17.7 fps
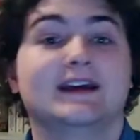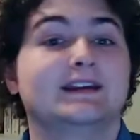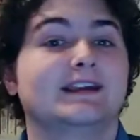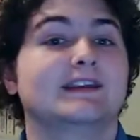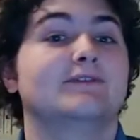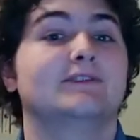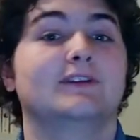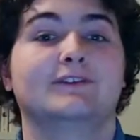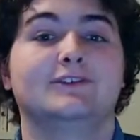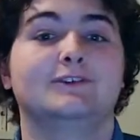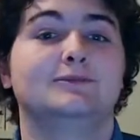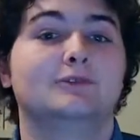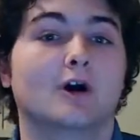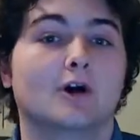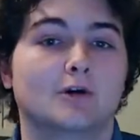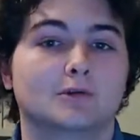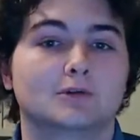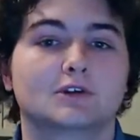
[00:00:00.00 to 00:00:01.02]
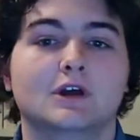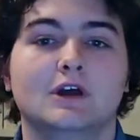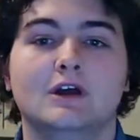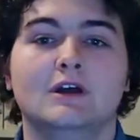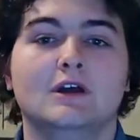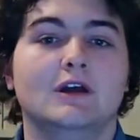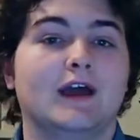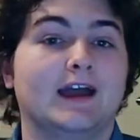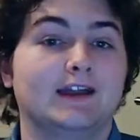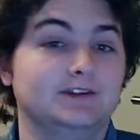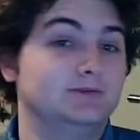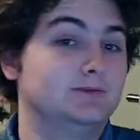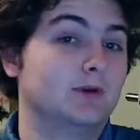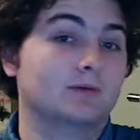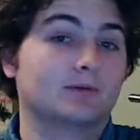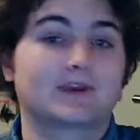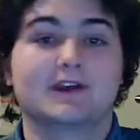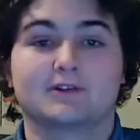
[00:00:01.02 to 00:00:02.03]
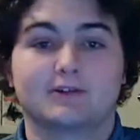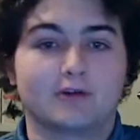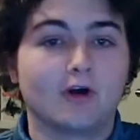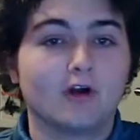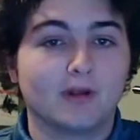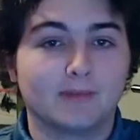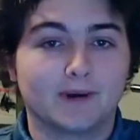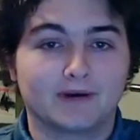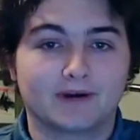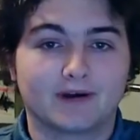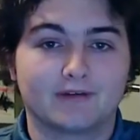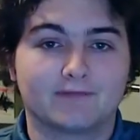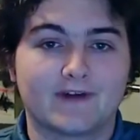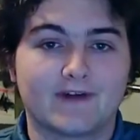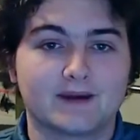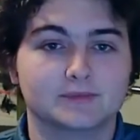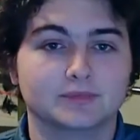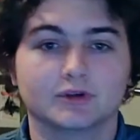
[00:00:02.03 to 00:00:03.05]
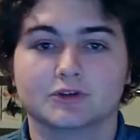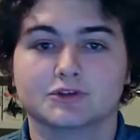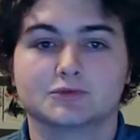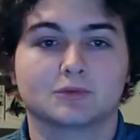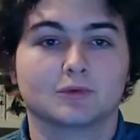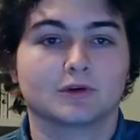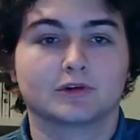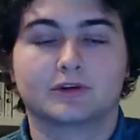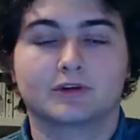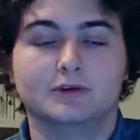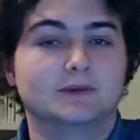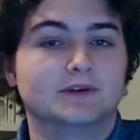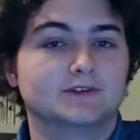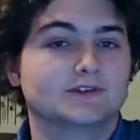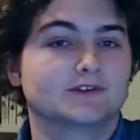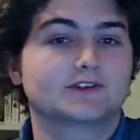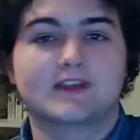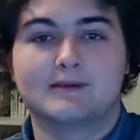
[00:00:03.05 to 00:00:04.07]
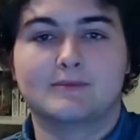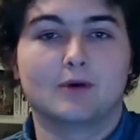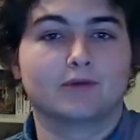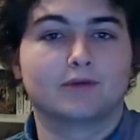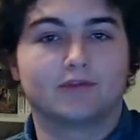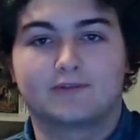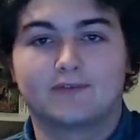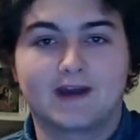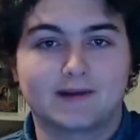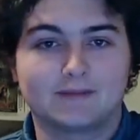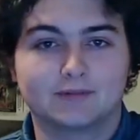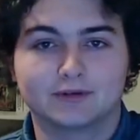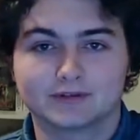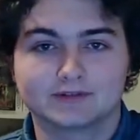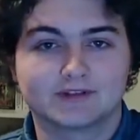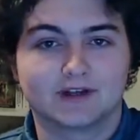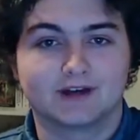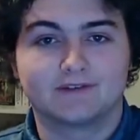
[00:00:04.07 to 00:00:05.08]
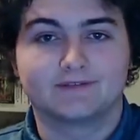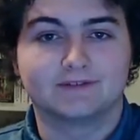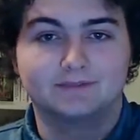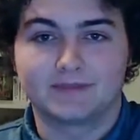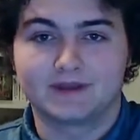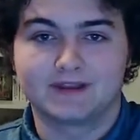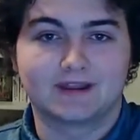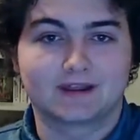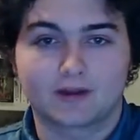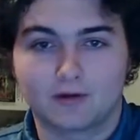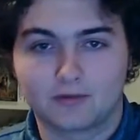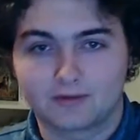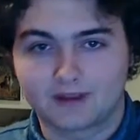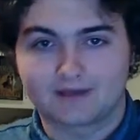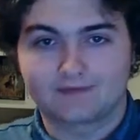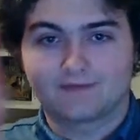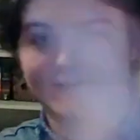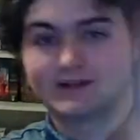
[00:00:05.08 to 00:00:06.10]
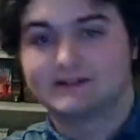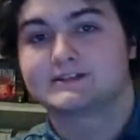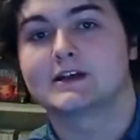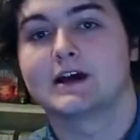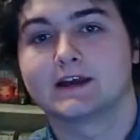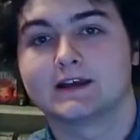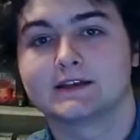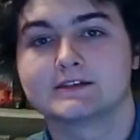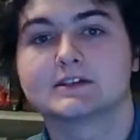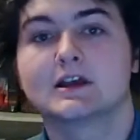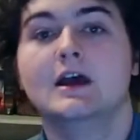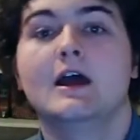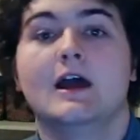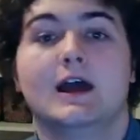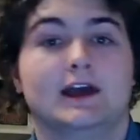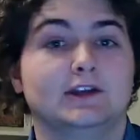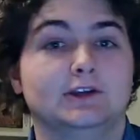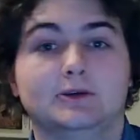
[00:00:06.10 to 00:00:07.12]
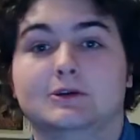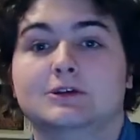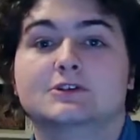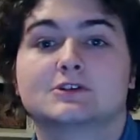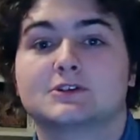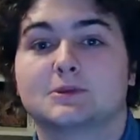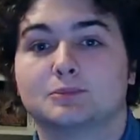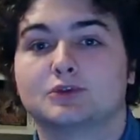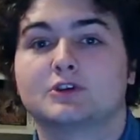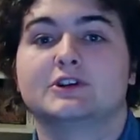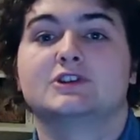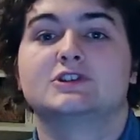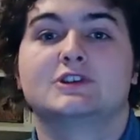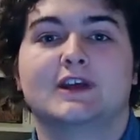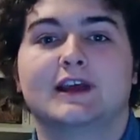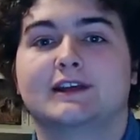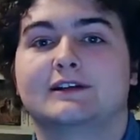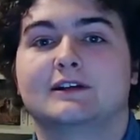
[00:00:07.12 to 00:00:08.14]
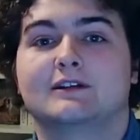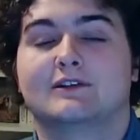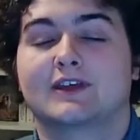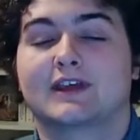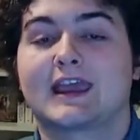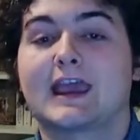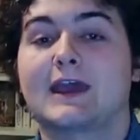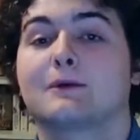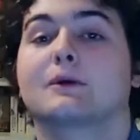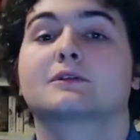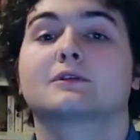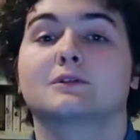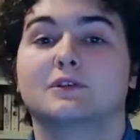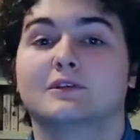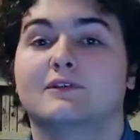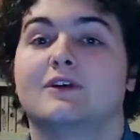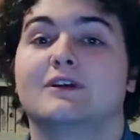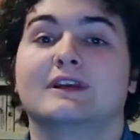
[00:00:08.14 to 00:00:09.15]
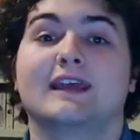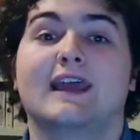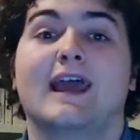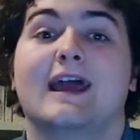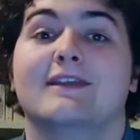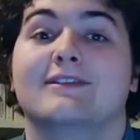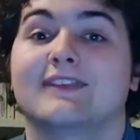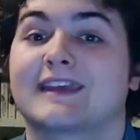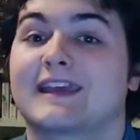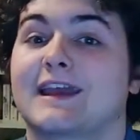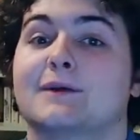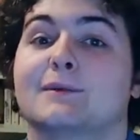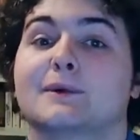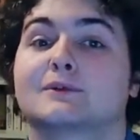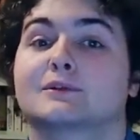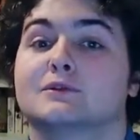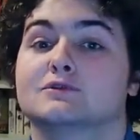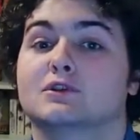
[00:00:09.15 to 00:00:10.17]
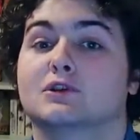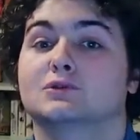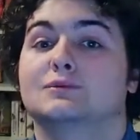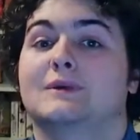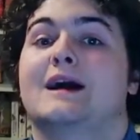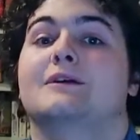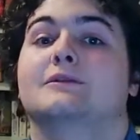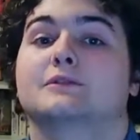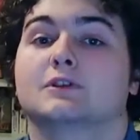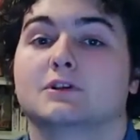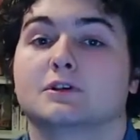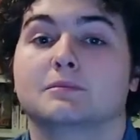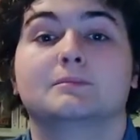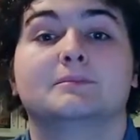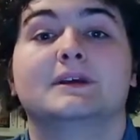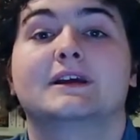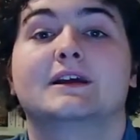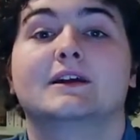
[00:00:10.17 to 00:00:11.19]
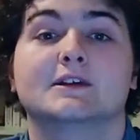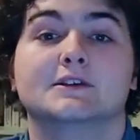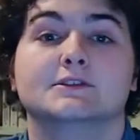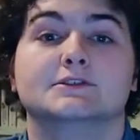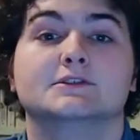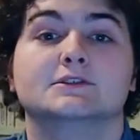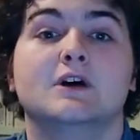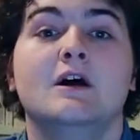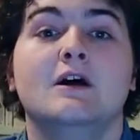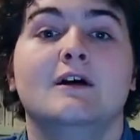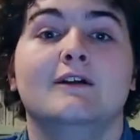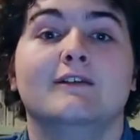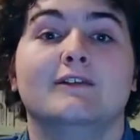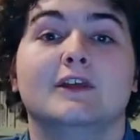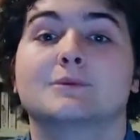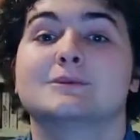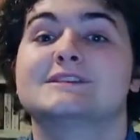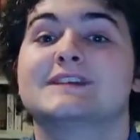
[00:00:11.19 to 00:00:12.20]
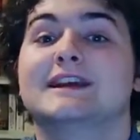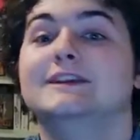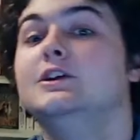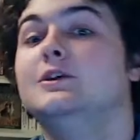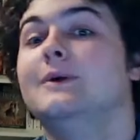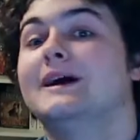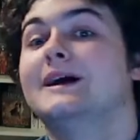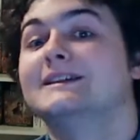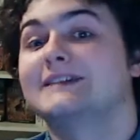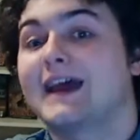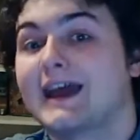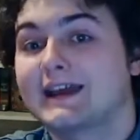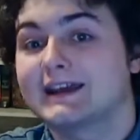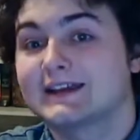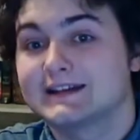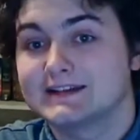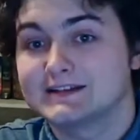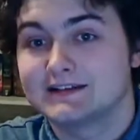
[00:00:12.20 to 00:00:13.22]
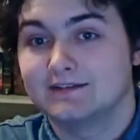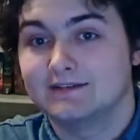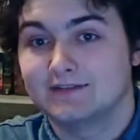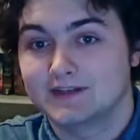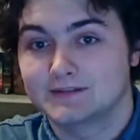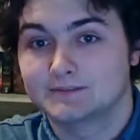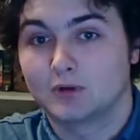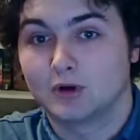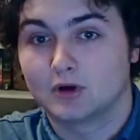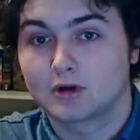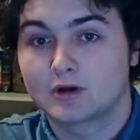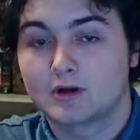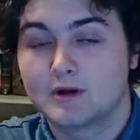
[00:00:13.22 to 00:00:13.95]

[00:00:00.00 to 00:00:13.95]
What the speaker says: And even if you don't, and you don't care at all about how Fabrials work, you can just skim over the Fabrial stuff and be like, okay, fine, science, and you can just appreciate the character Navani and the characters around her, because there was a new antagonist in this book,